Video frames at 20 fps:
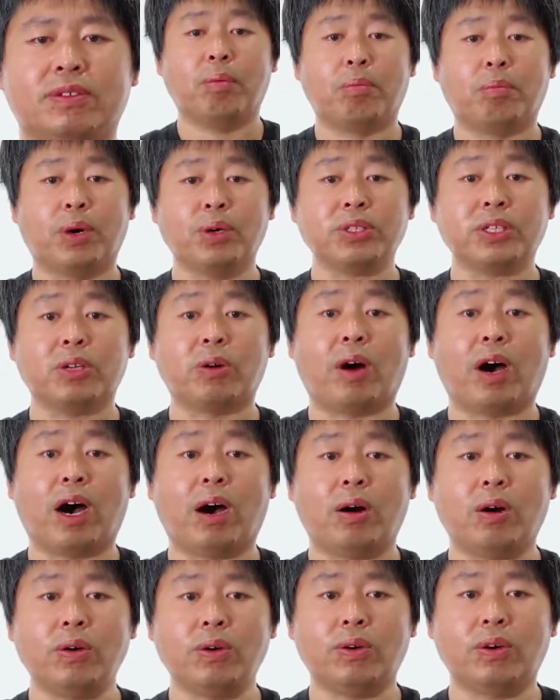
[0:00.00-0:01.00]
Most of
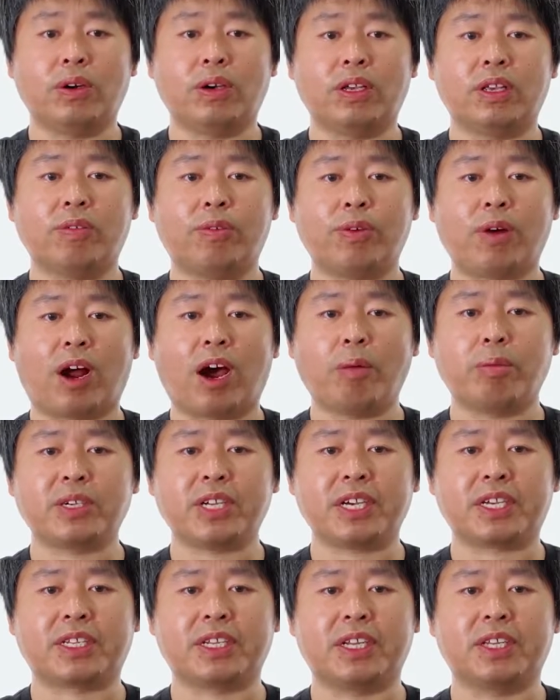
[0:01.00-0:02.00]
all, if your
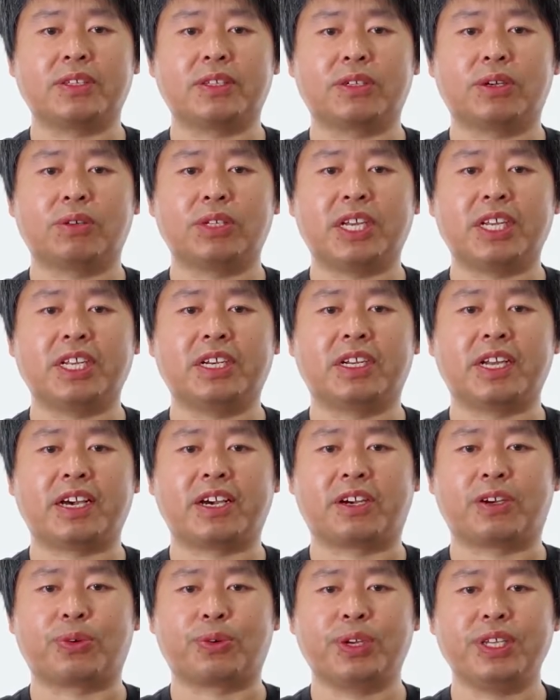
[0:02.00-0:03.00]
object is rotating like
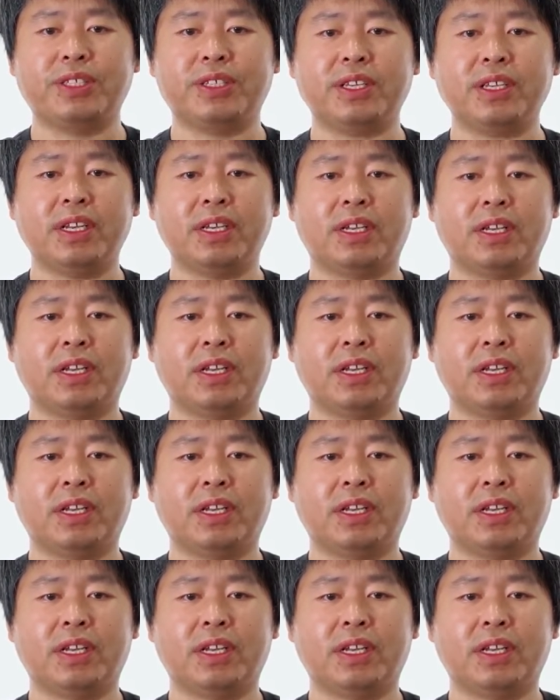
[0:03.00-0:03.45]
crazy,